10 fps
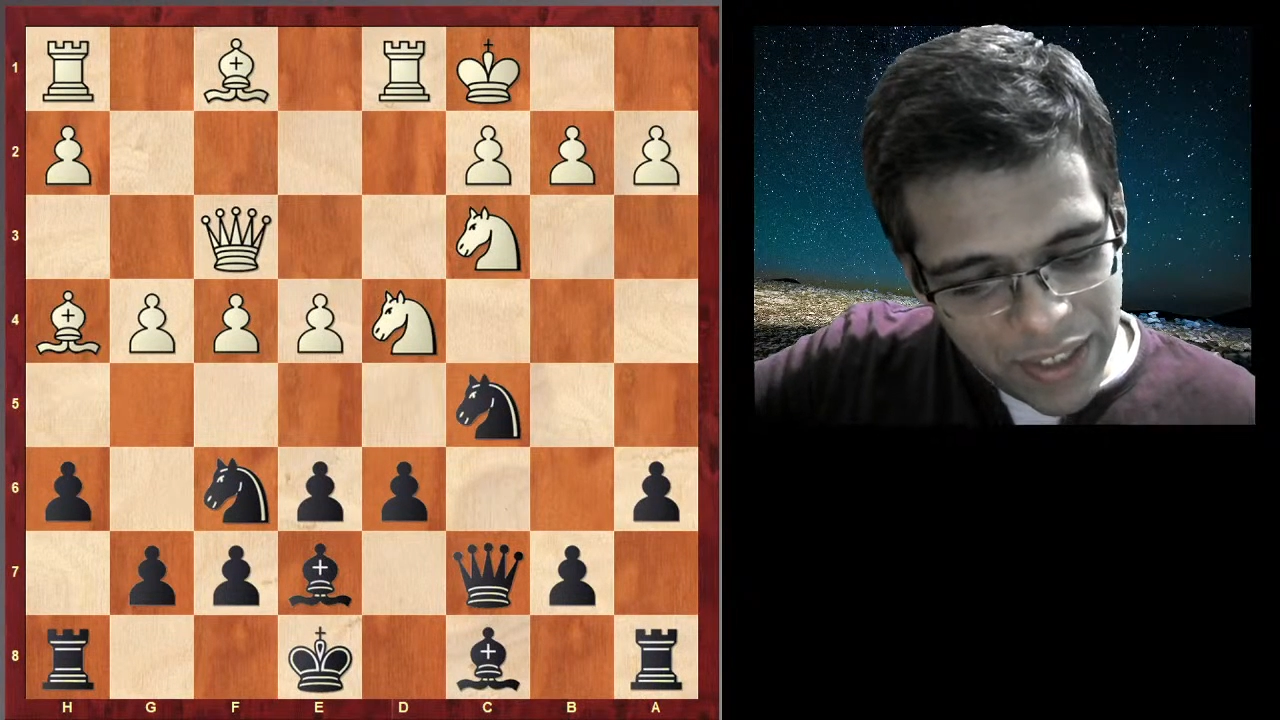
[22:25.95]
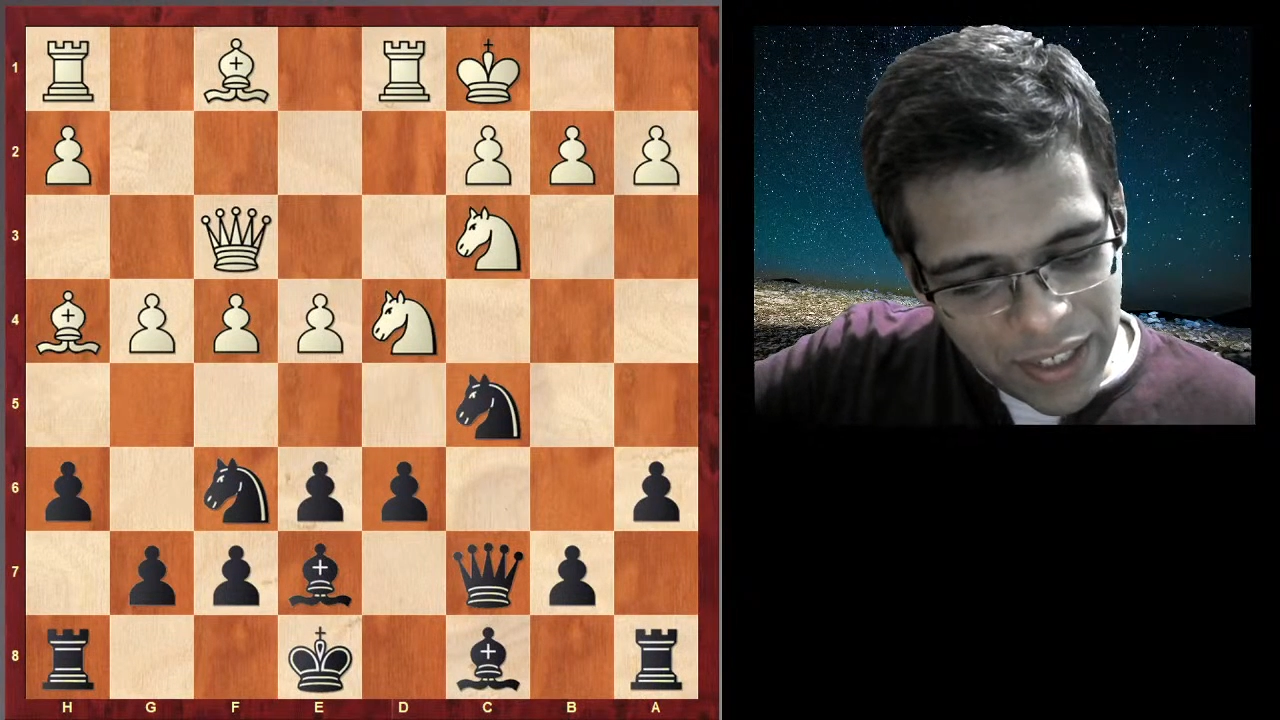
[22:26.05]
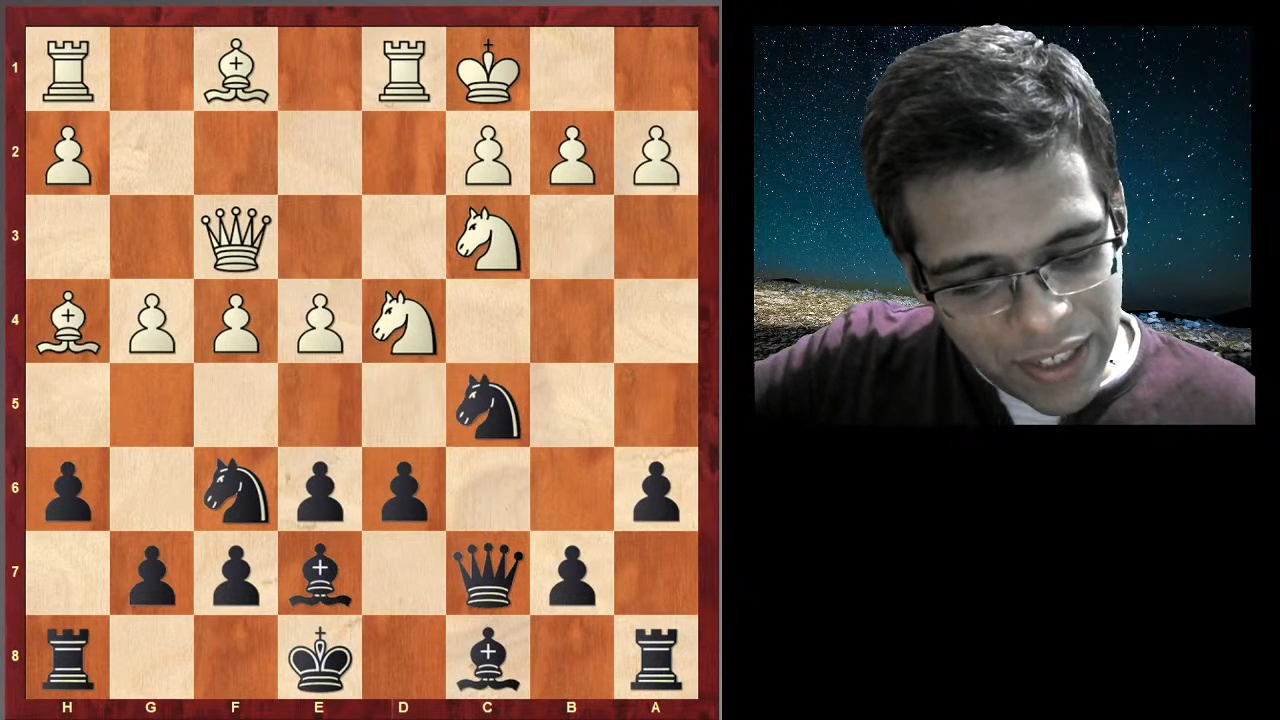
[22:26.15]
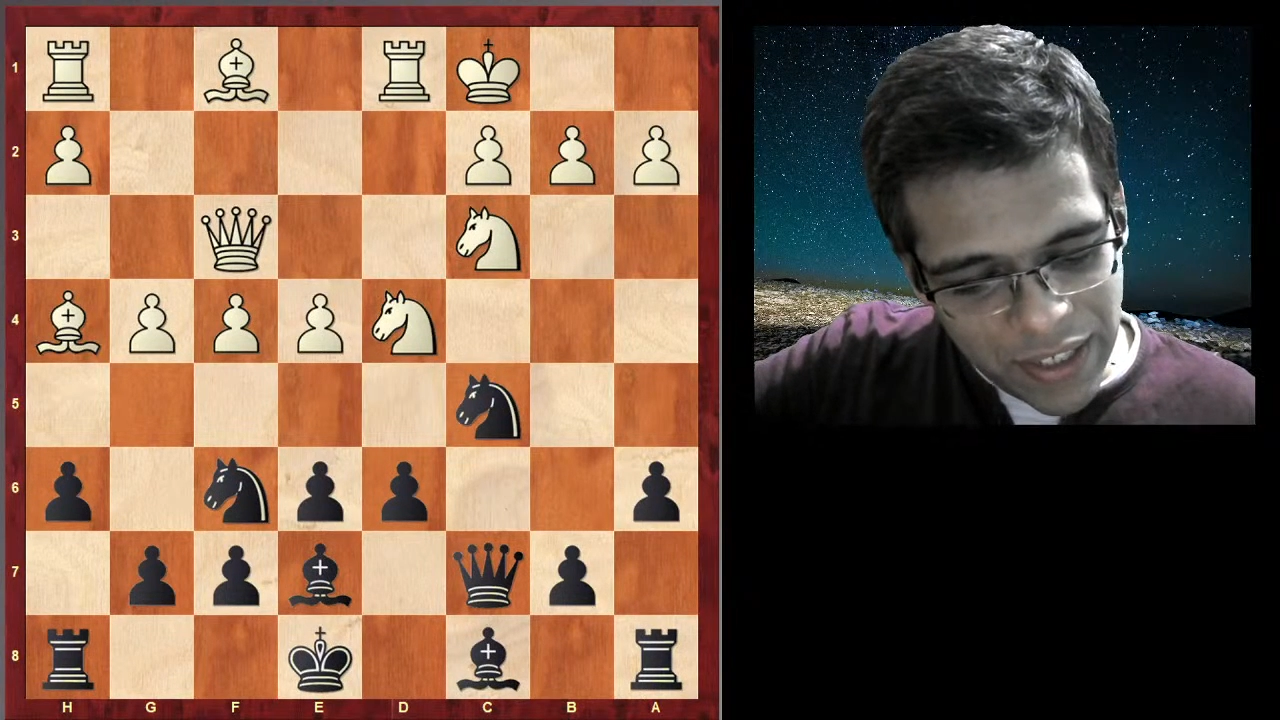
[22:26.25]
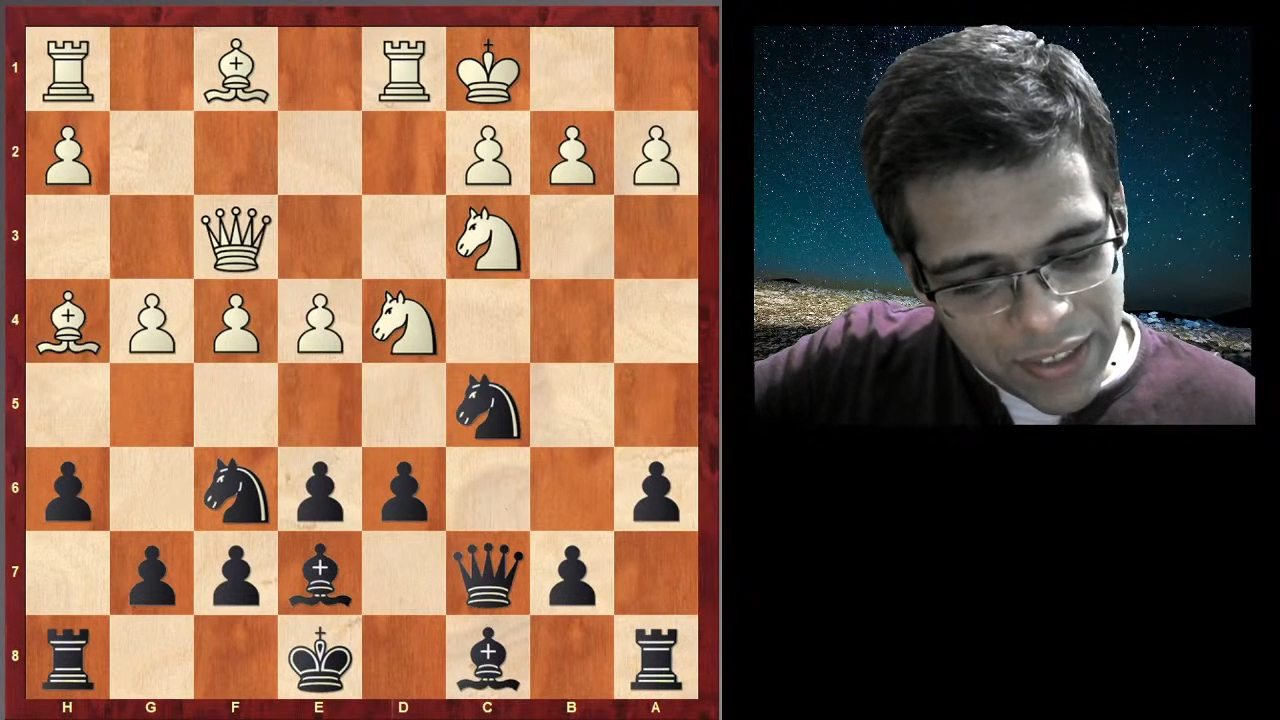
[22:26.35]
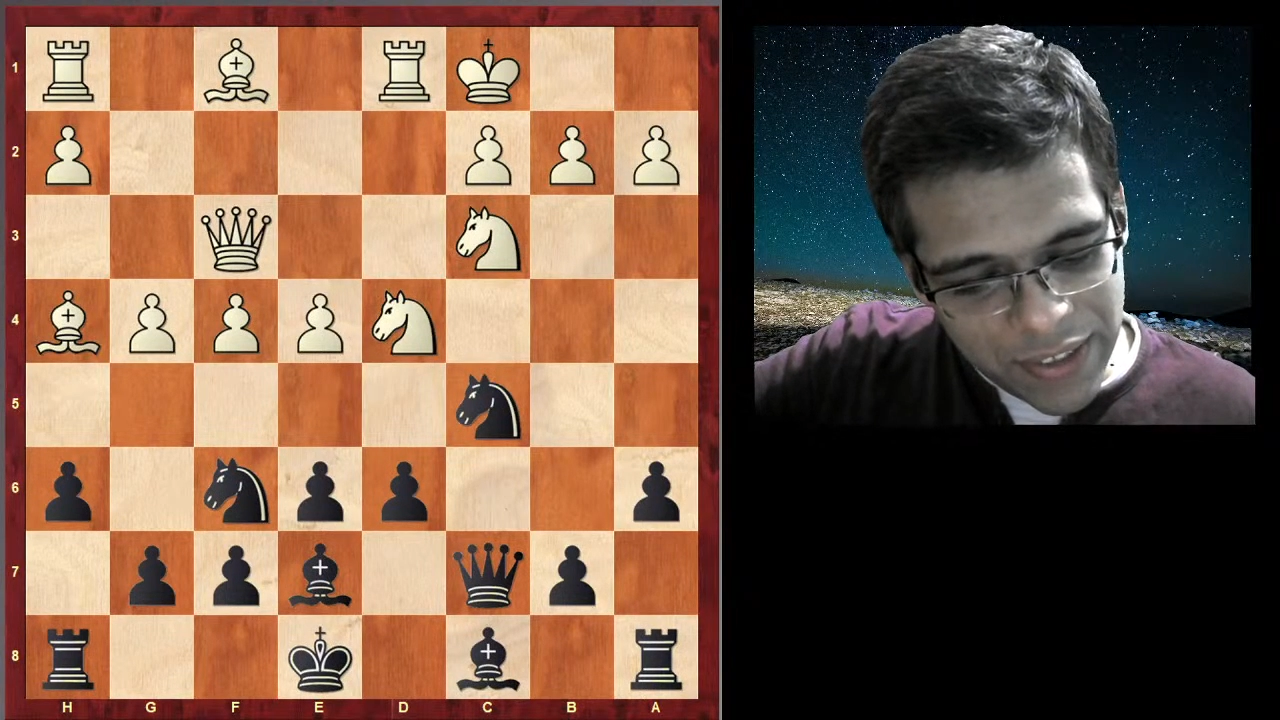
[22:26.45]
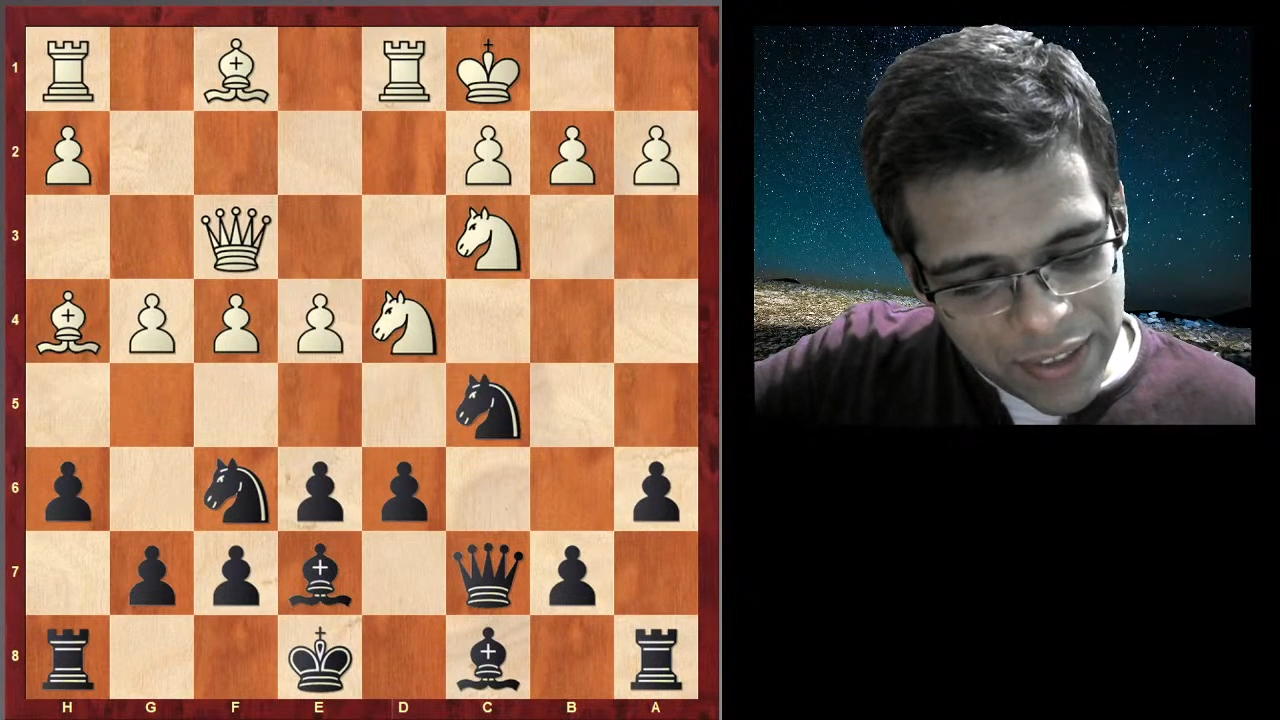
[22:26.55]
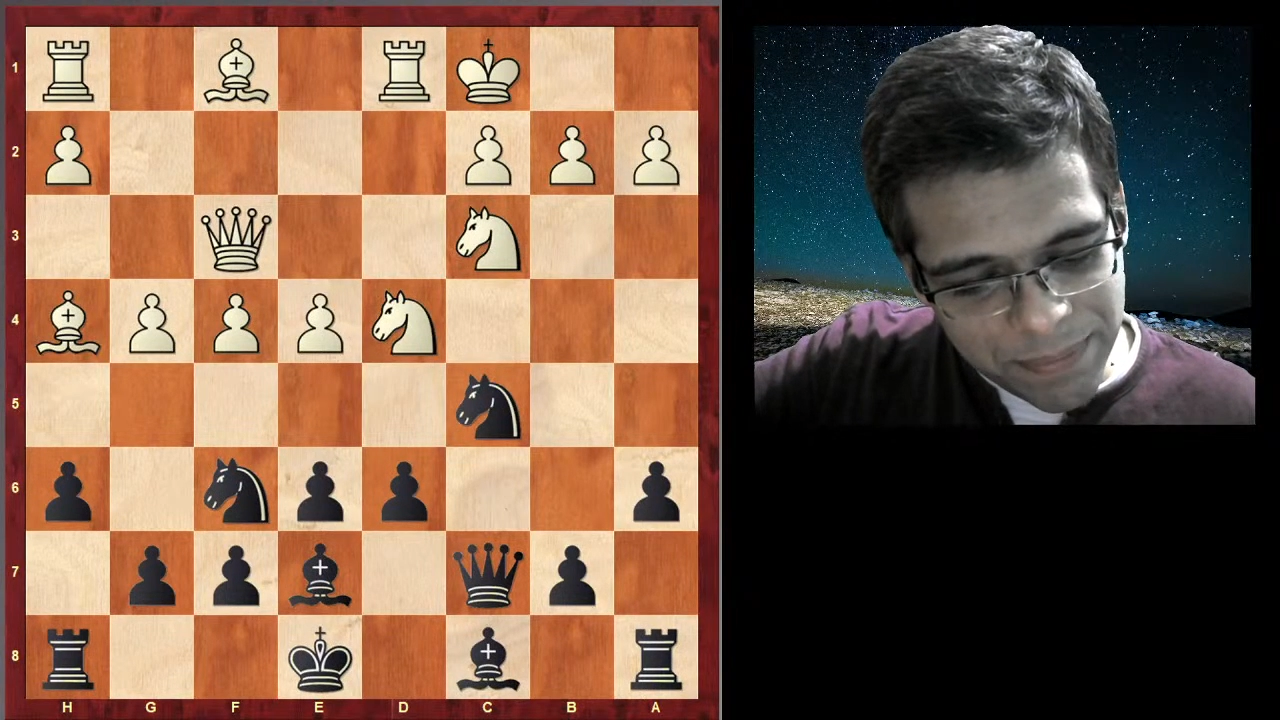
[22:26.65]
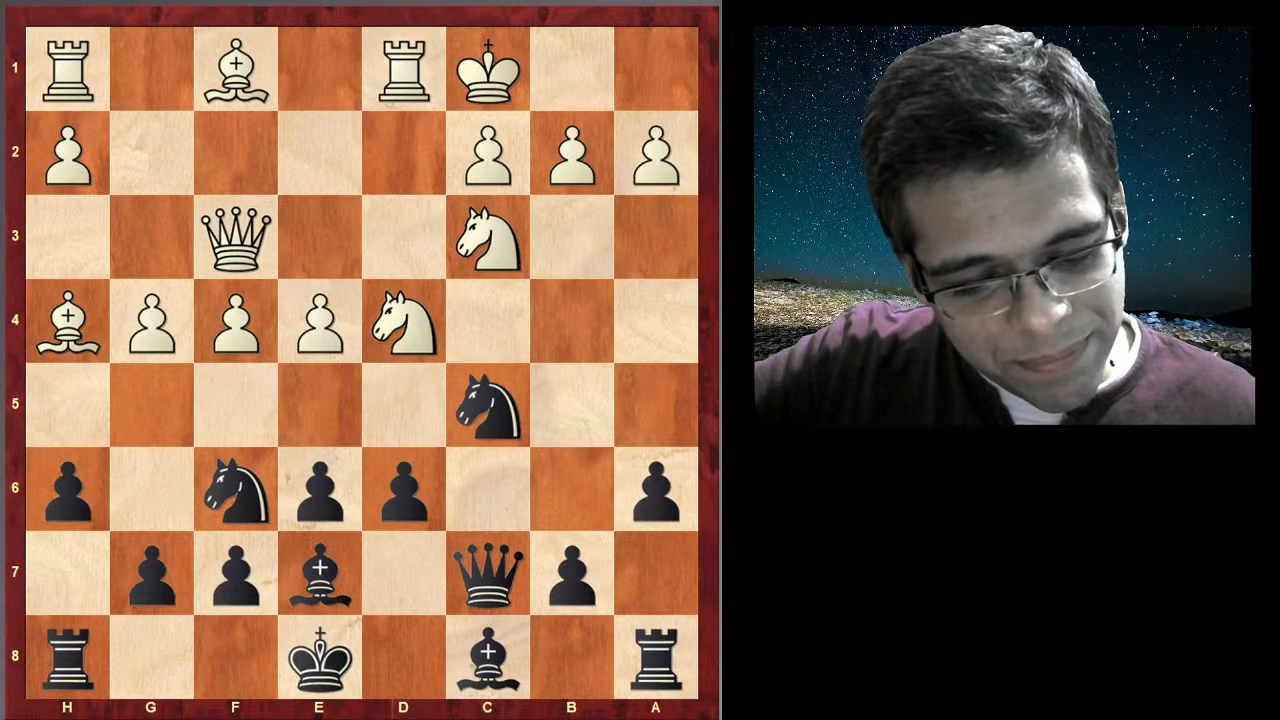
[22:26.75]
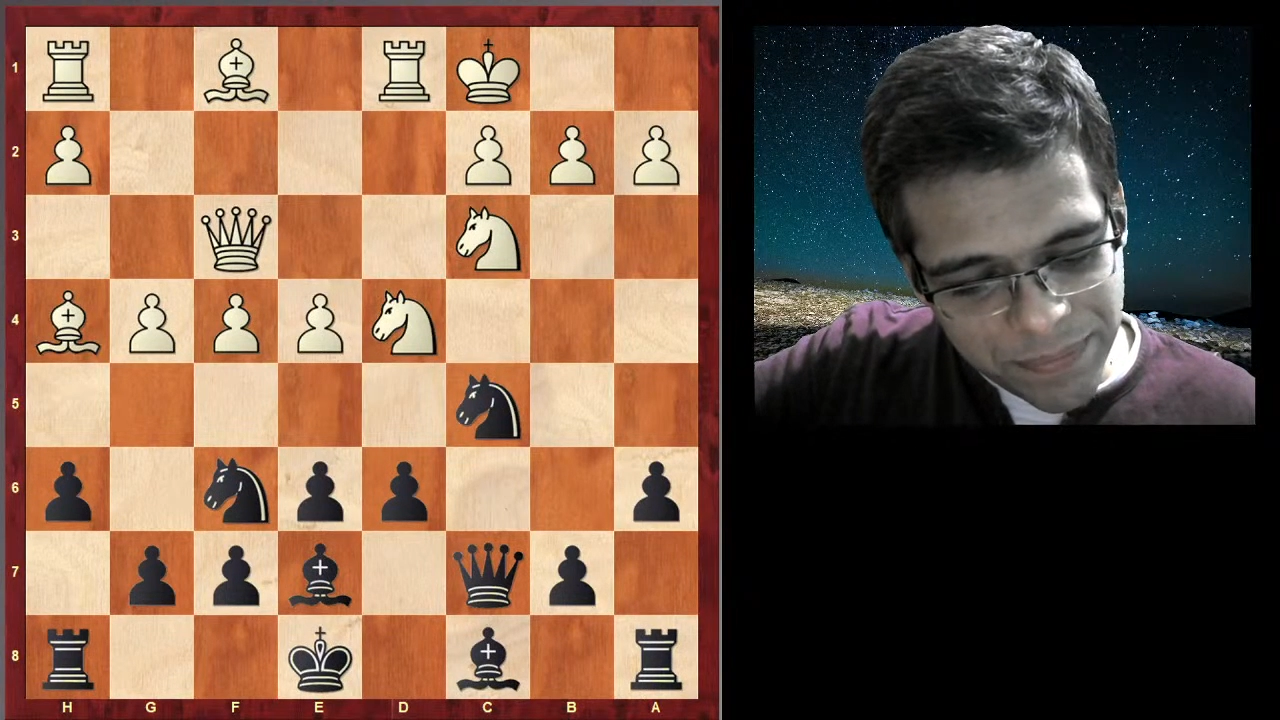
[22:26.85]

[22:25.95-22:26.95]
And